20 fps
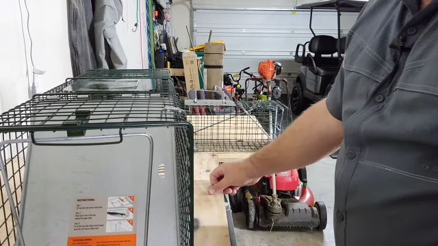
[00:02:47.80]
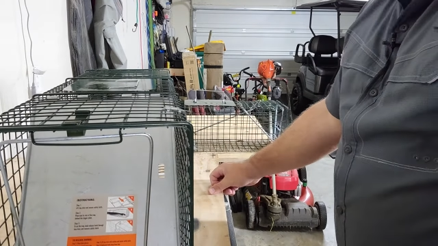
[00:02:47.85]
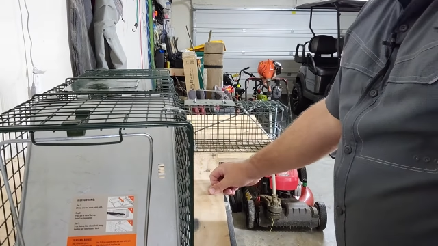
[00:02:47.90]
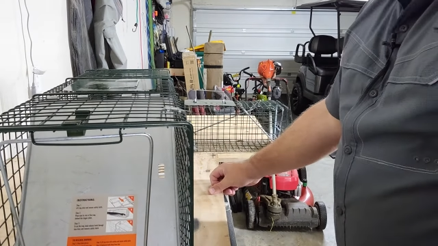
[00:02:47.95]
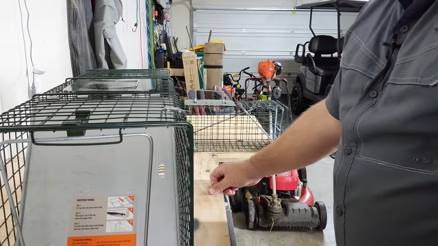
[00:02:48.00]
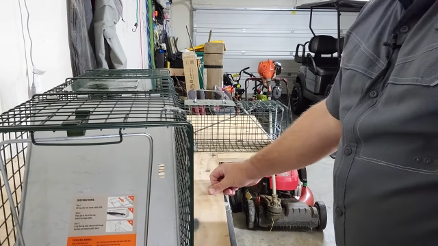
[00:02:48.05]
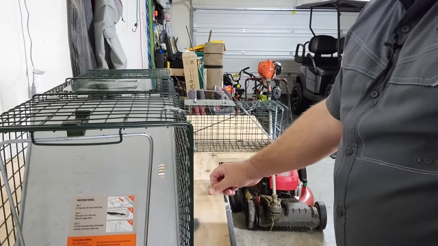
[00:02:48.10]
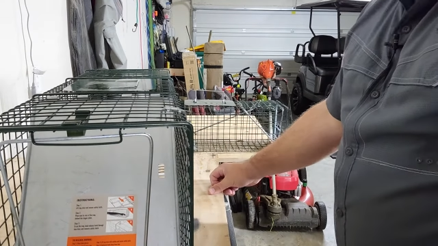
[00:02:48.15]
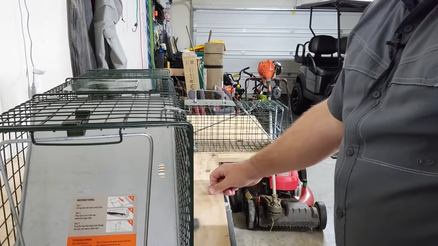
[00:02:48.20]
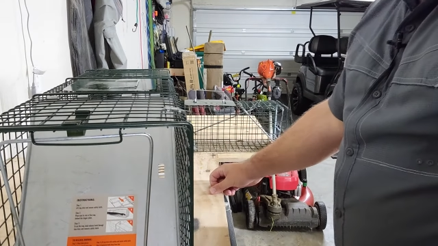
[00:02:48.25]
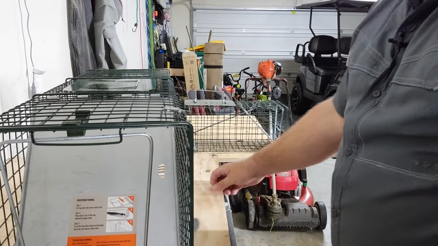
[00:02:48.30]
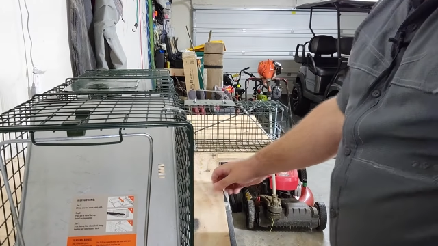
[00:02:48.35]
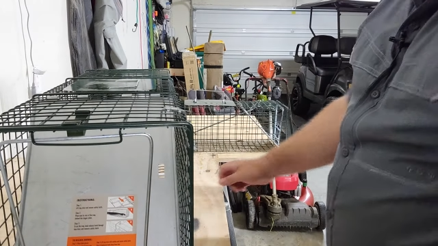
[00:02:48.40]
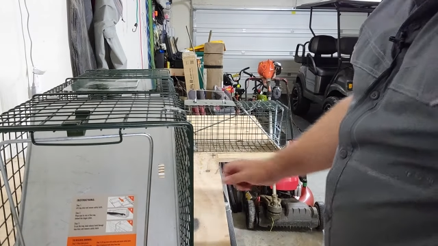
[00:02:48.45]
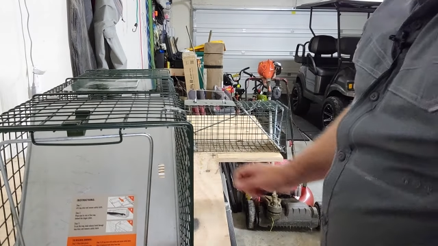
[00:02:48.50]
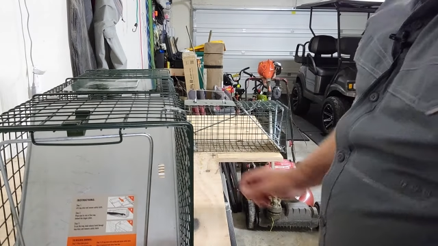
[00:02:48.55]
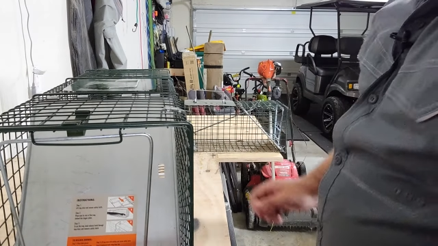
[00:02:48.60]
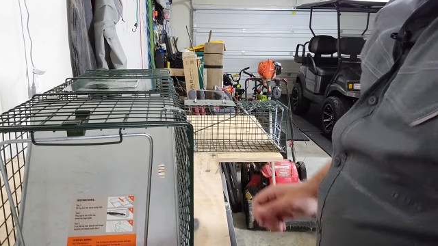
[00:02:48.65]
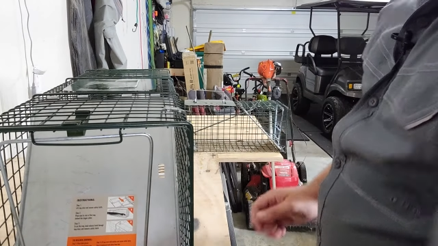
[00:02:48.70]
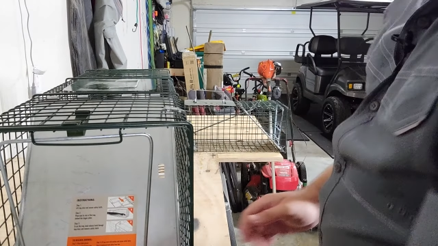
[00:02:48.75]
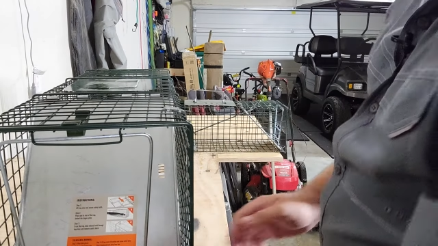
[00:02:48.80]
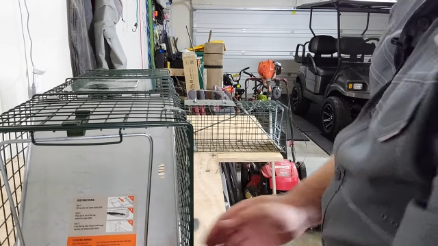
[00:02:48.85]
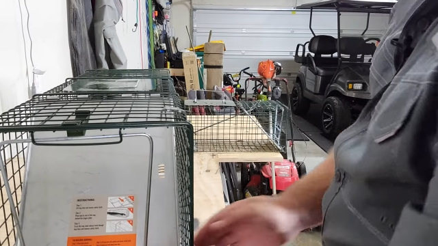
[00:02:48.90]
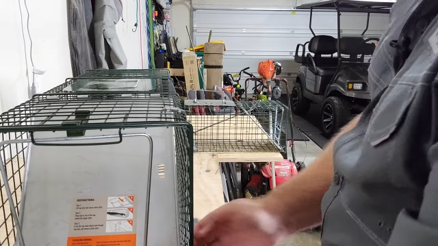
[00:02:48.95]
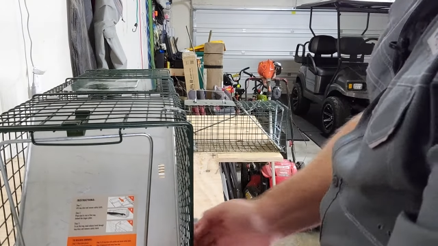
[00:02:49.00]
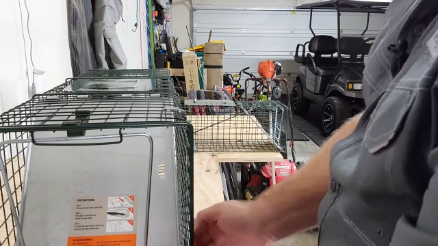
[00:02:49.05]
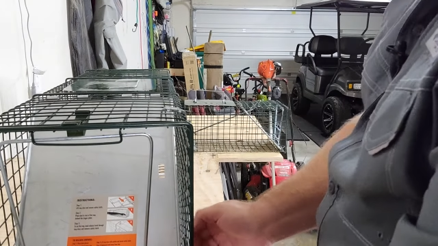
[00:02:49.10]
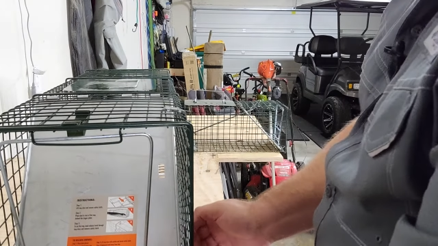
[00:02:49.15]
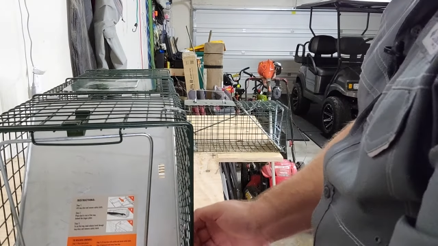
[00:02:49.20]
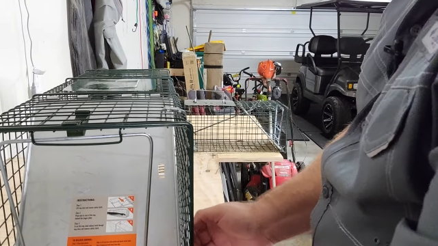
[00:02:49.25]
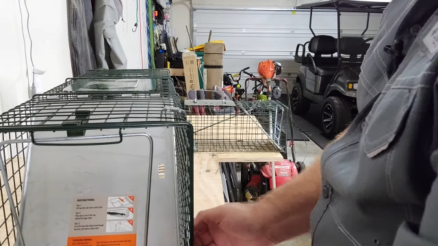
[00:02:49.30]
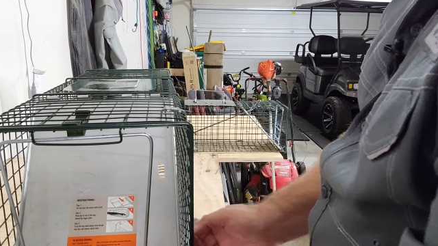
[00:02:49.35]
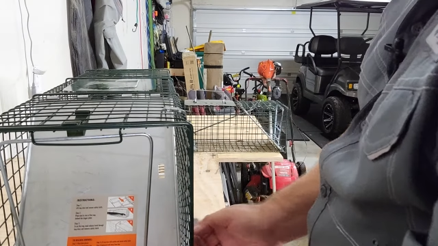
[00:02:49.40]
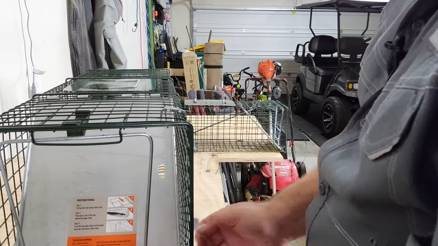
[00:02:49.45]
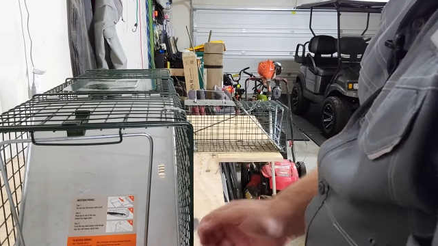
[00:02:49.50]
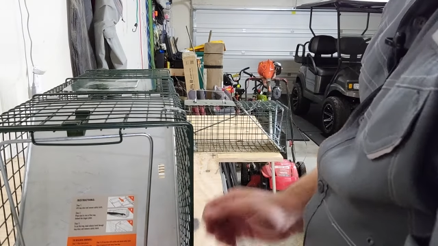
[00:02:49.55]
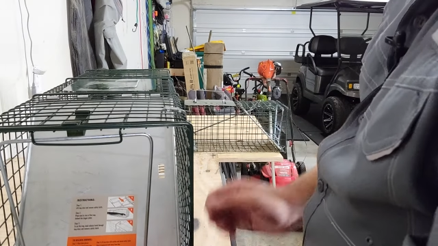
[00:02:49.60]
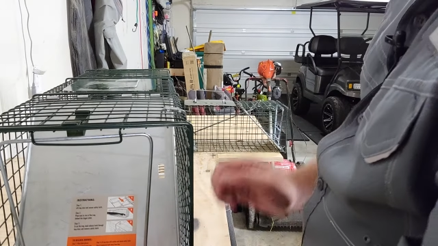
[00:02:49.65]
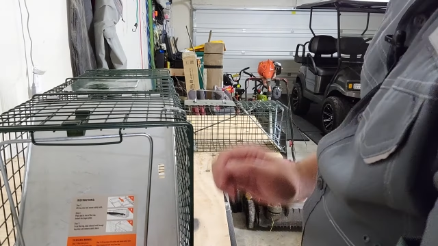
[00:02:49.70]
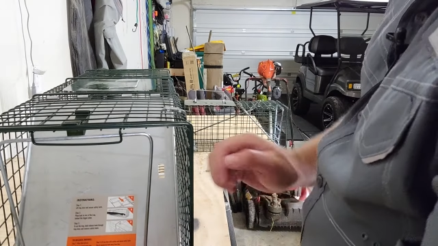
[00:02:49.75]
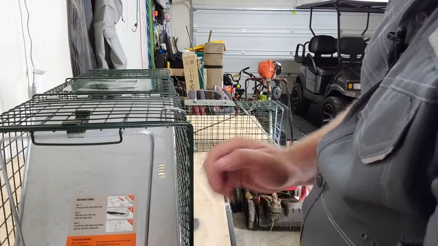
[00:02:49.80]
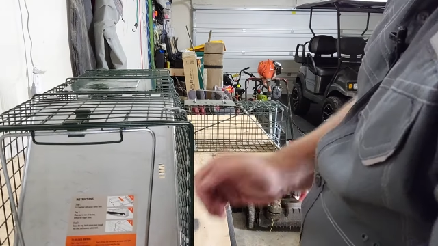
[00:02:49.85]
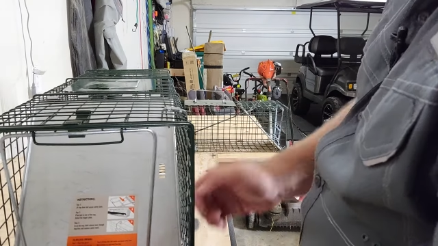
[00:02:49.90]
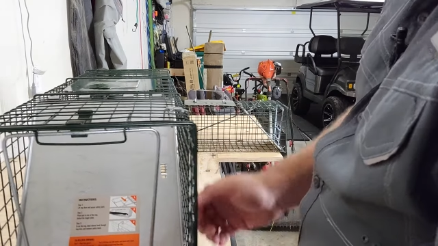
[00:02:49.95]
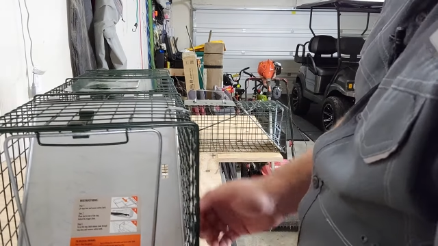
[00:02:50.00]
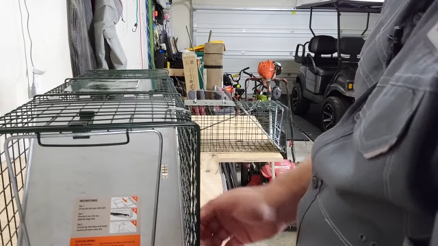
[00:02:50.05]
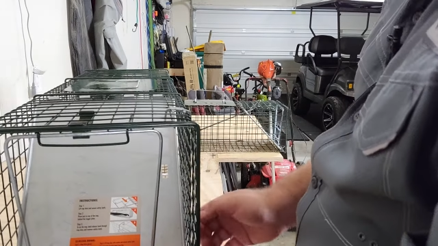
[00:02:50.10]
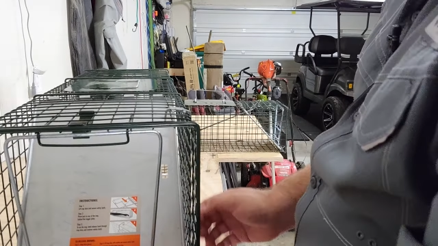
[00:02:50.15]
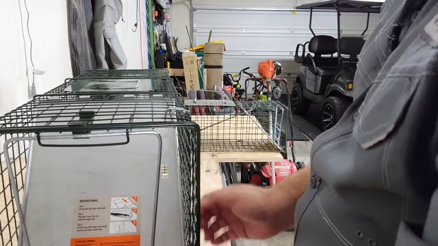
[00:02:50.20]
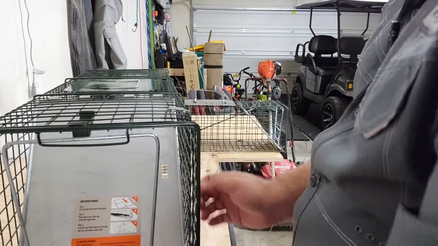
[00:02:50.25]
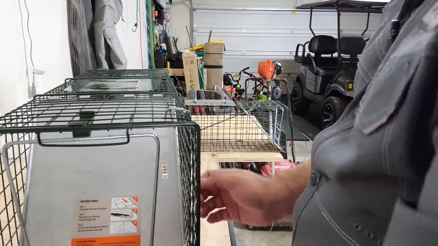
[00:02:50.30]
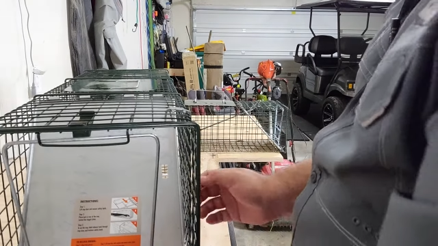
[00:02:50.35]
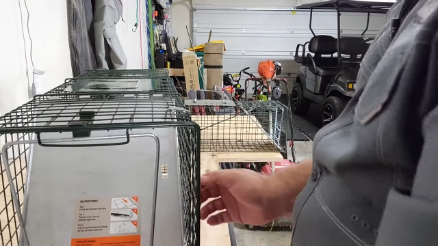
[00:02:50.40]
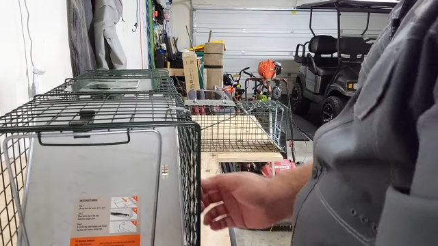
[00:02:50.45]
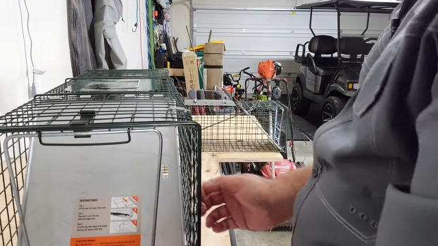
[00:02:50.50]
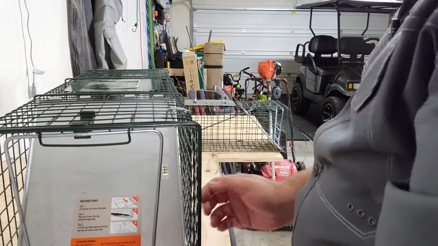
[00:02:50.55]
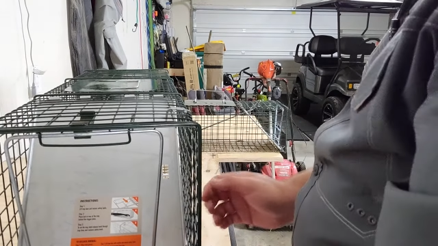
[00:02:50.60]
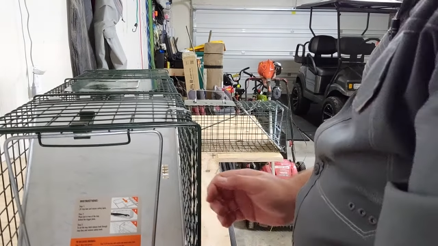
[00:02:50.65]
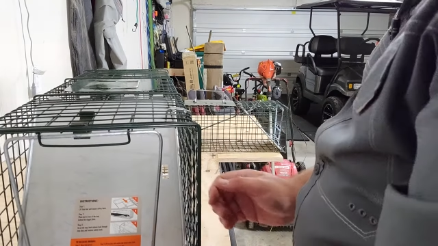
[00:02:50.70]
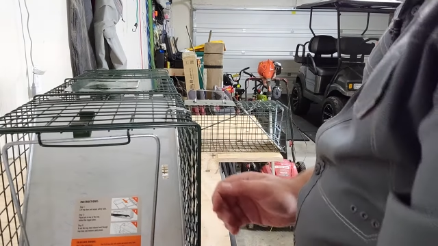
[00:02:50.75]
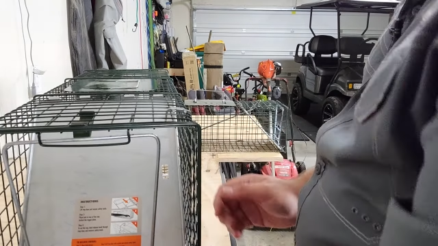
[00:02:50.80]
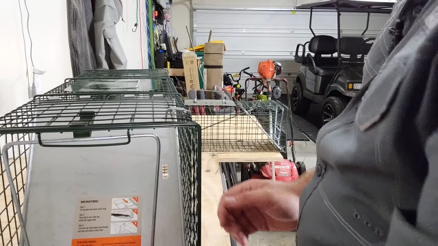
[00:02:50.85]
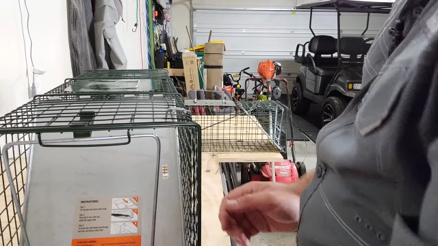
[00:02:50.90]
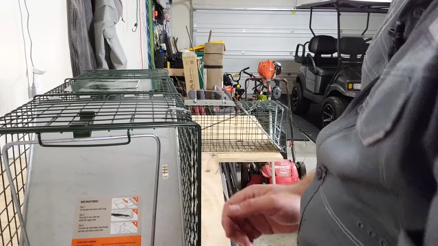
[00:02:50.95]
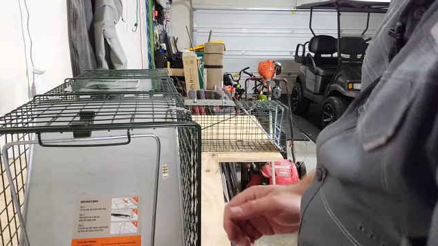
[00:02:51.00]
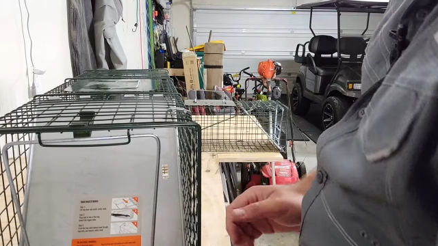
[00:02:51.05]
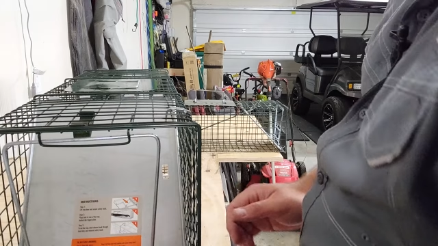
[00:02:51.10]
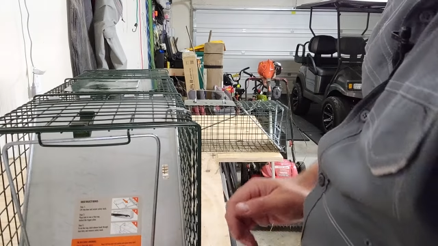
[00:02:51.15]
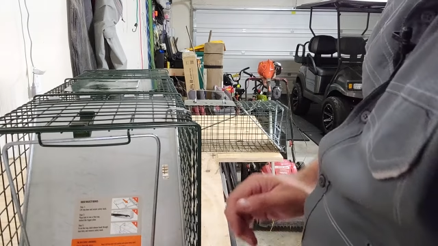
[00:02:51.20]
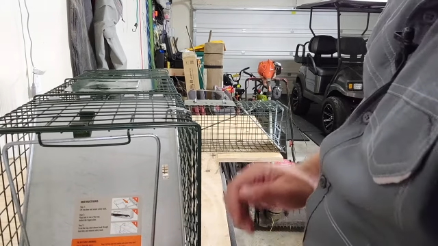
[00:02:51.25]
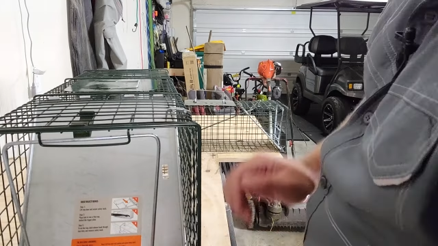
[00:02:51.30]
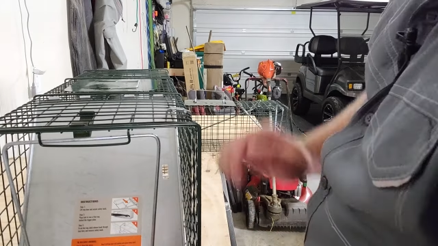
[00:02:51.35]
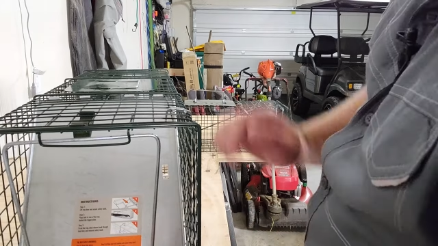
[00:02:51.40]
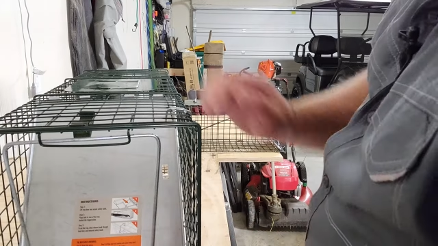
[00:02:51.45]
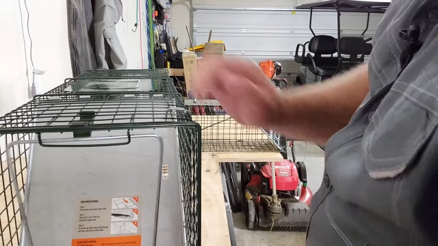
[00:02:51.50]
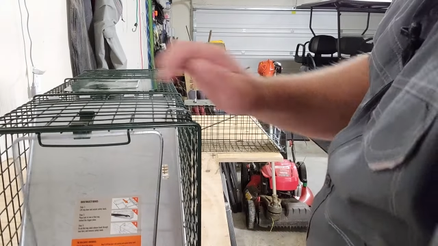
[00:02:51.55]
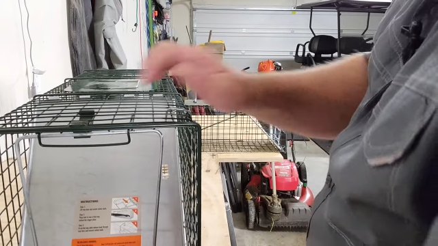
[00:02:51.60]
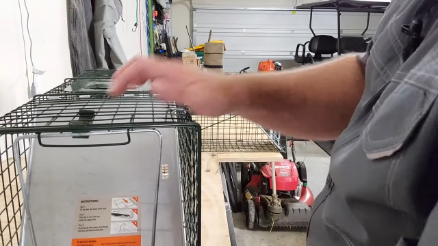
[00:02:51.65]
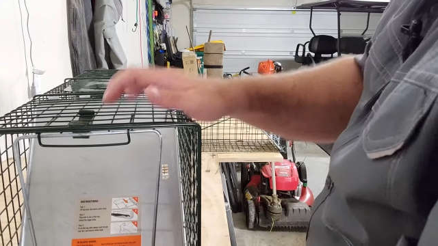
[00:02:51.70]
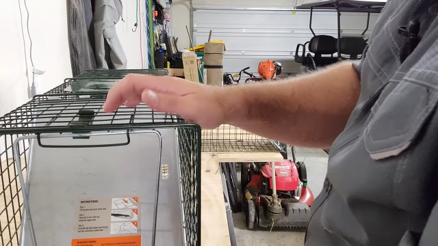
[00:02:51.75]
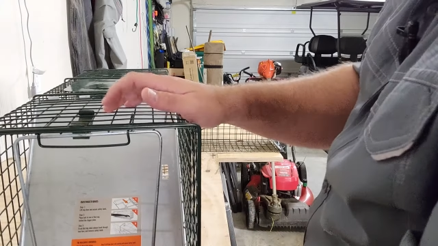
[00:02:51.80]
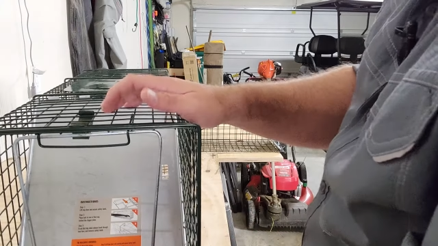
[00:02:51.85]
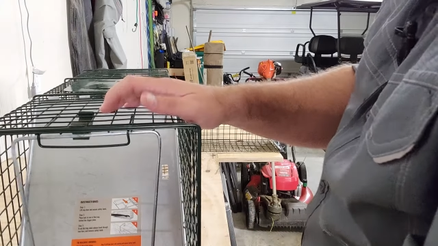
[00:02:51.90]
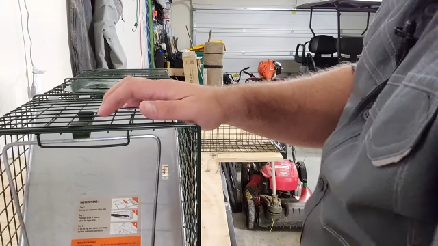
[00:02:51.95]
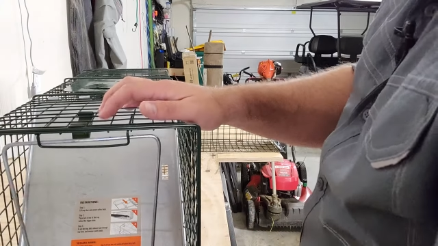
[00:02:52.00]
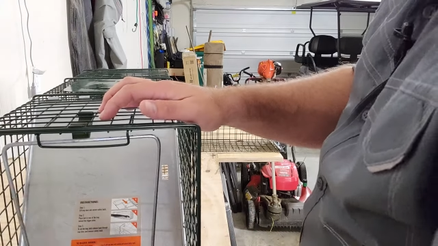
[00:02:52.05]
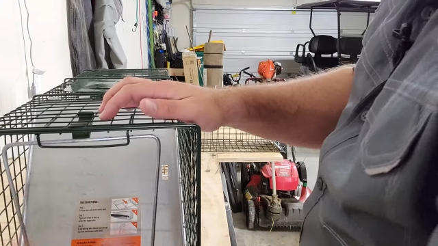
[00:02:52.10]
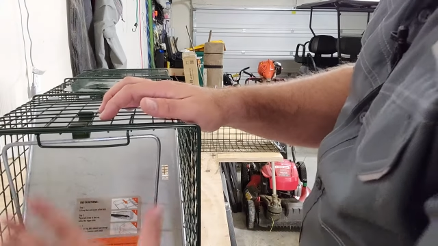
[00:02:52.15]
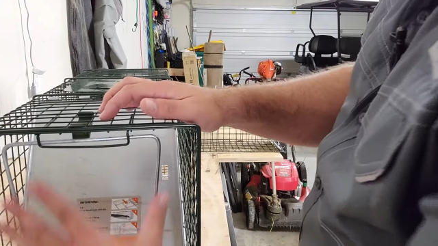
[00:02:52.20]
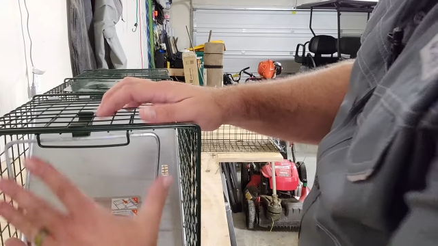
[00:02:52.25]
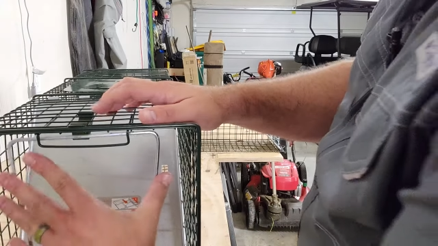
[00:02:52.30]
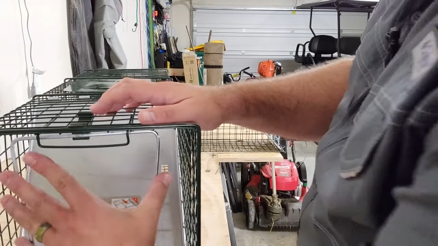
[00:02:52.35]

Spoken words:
Nobody's mouth can be seen.